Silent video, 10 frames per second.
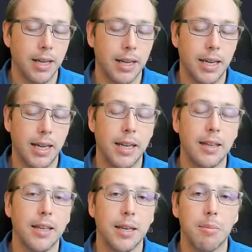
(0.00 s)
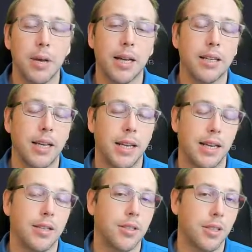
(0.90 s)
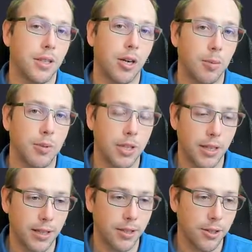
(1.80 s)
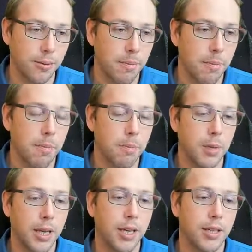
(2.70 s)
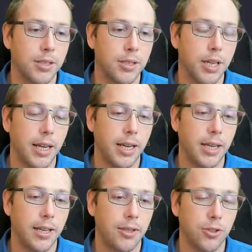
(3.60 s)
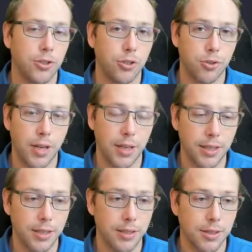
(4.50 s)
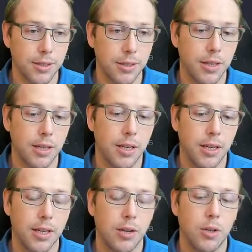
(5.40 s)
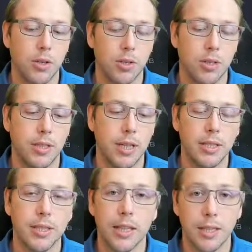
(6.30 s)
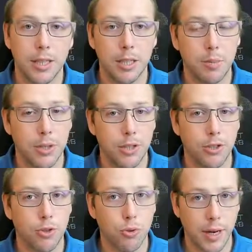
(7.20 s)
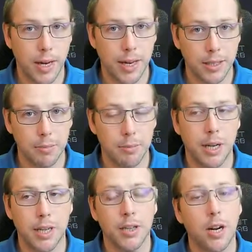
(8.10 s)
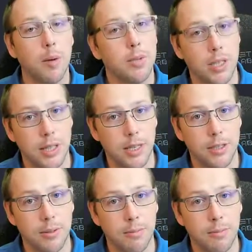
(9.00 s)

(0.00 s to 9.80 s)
and the impact it has on the garbage collector. Because a struct does not need to be tracked by the garbage collector.